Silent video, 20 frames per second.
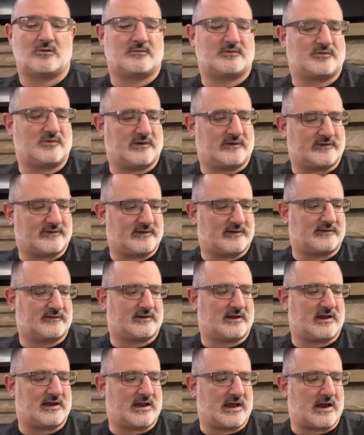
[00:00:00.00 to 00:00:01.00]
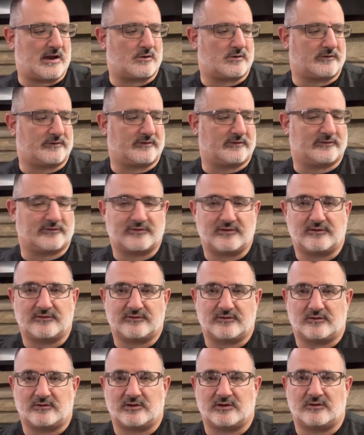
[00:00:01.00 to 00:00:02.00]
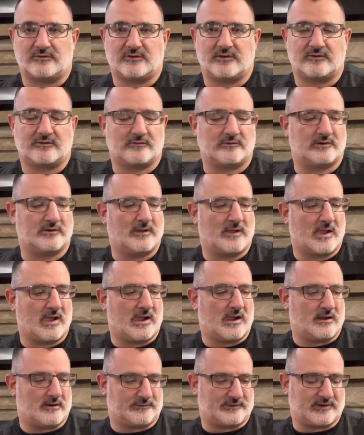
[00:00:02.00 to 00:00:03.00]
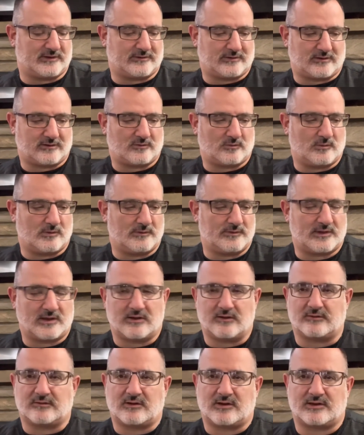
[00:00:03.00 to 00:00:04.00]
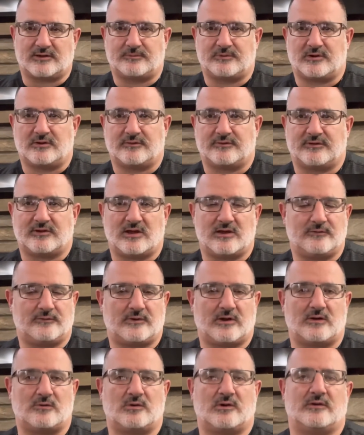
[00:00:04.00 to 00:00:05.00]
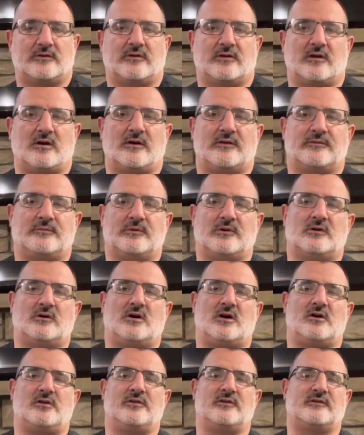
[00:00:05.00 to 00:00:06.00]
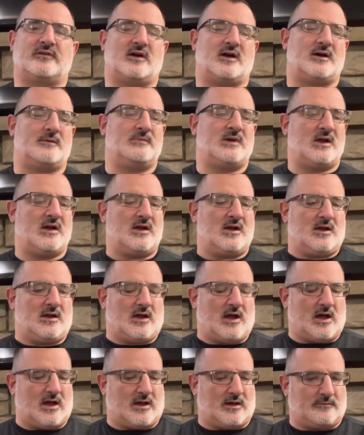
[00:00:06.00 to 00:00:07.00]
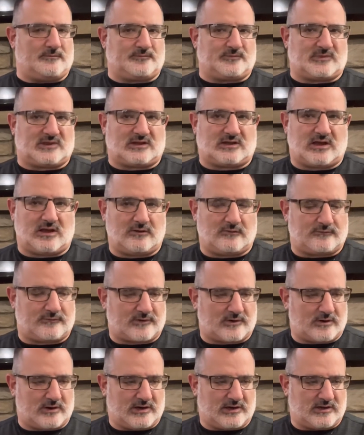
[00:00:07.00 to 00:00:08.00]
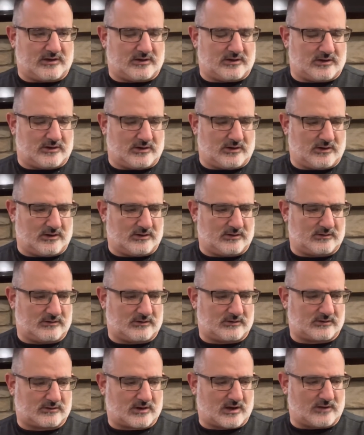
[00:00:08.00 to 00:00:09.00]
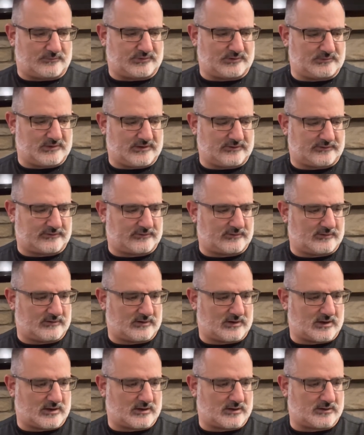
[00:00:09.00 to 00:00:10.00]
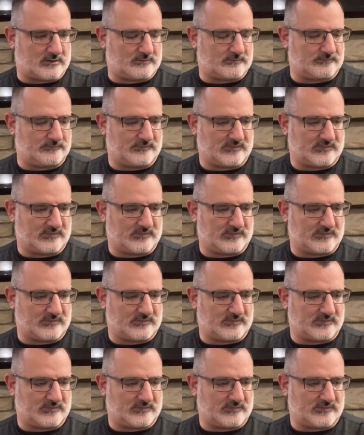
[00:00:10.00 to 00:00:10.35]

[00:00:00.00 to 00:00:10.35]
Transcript: between six to eight hours consistently on this one. This is one that is hospital safe. I work to the hospital all the time. Um, get very good compliments. Um,